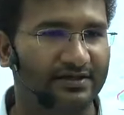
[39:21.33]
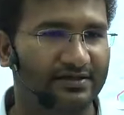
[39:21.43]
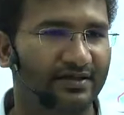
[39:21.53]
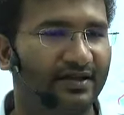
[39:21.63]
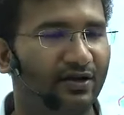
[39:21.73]

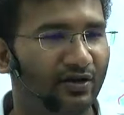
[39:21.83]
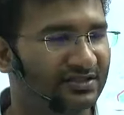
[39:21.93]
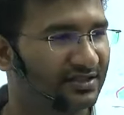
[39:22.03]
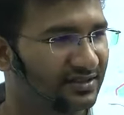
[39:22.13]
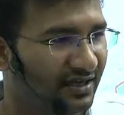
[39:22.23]
he lost
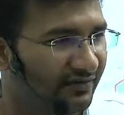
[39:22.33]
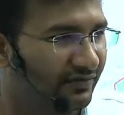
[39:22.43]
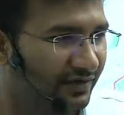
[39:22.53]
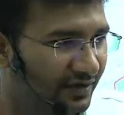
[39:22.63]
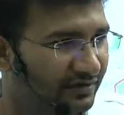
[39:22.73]
his life
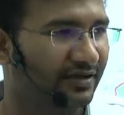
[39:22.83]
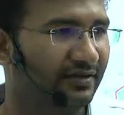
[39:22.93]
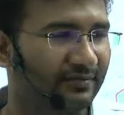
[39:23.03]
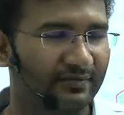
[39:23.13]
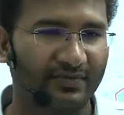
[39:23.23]
in the
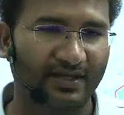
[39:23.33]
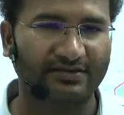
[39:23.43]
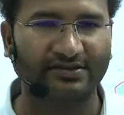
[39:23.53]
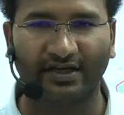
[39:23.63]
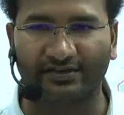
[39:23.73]

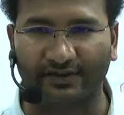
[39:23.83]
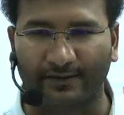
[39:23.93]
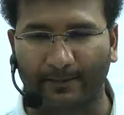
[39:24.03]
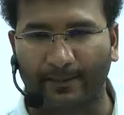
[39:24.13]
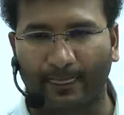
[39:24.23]
Siachen.
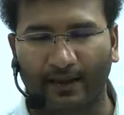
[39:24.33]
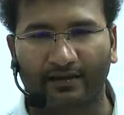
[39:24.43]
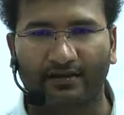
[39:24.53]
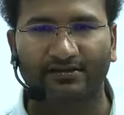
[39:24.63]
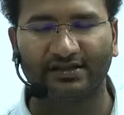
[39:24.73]

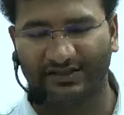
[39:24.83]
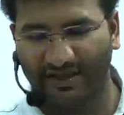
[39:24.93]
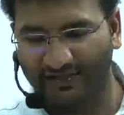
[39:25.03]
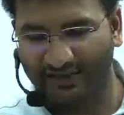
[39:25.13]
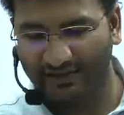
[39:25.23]
See,
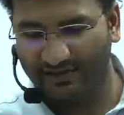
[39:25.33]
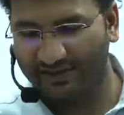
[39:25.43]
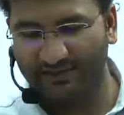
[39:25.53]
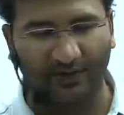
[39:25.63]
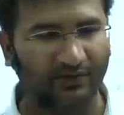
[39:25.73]
Siachen
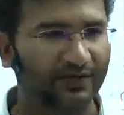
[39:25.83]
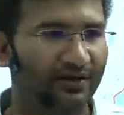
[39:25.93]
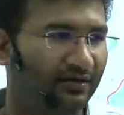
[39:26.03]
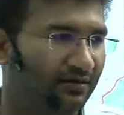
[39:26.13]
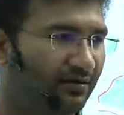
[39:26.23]
is one of
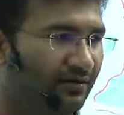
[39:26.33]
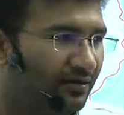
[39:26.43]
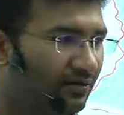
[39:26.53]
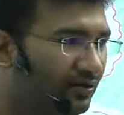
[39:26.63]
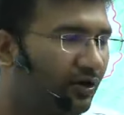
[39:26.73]
the
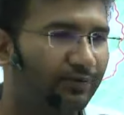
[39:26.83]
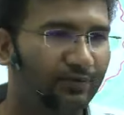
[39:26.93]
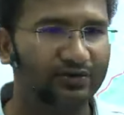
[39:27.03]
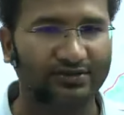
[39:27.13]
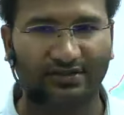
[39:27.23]

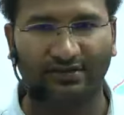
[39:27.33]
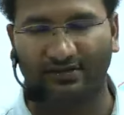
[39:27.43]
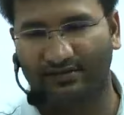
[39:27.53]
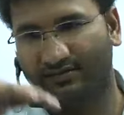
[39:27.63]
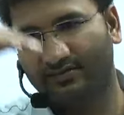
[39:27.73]
topmost
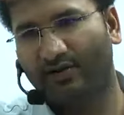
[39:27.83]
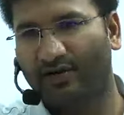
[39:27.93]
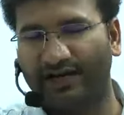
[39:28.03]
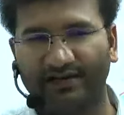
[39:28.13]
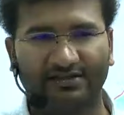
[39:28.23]
or
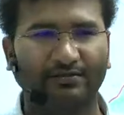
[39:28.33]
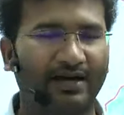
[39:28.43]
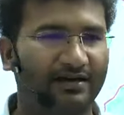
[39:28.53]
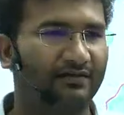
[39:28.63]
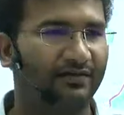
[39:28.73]
highest
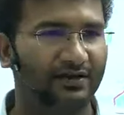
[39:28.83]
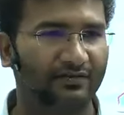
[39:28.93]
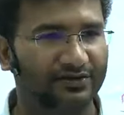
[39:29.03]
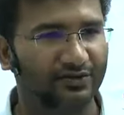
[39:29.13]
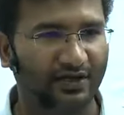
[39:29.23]
battlefield
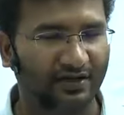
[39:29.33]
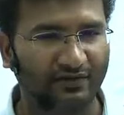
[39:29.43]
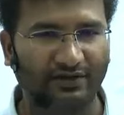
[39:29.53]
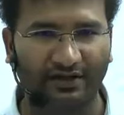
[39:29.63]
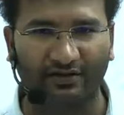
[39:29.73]
which you can ever
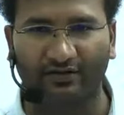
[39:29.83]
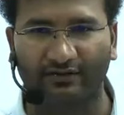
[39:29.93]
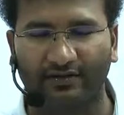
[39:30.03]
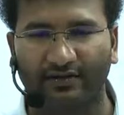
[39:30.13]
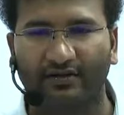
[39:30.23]
think of.
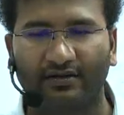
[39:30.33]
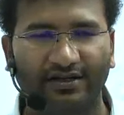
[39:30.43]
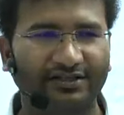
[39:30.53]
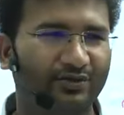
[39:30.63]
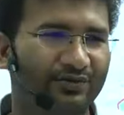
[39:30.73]

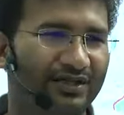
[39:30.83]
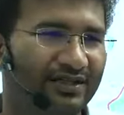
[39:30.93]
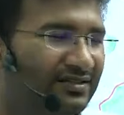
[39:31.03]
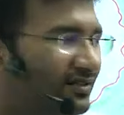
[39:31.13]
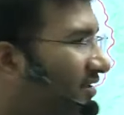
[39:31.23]
Issue with
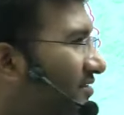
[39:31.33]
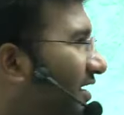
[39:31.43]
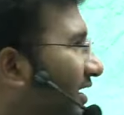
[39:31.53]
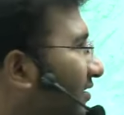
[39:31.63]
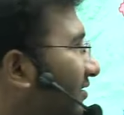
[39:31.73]
this is
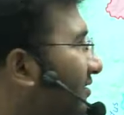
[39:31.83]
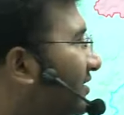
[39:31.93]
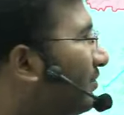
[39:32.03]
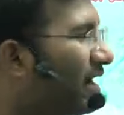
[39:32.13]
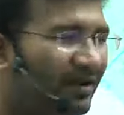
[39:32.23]
that, see,
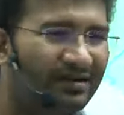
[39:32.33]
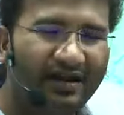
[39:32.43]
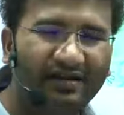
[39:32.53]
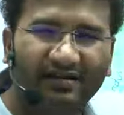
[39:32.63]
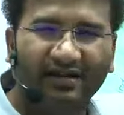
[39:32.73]
back in
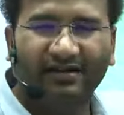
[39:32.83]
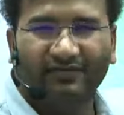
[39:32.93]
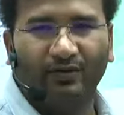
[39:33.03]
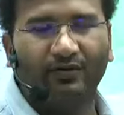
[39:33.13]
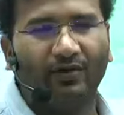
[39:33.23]

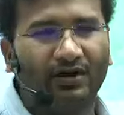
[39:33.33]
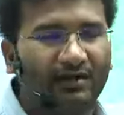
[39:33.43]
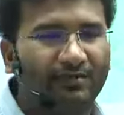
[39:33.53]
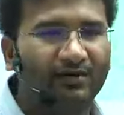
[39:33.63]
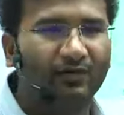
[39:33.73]
1984, what
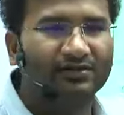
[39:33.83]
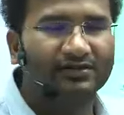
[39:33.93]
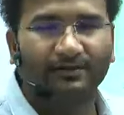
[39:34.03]
happened was,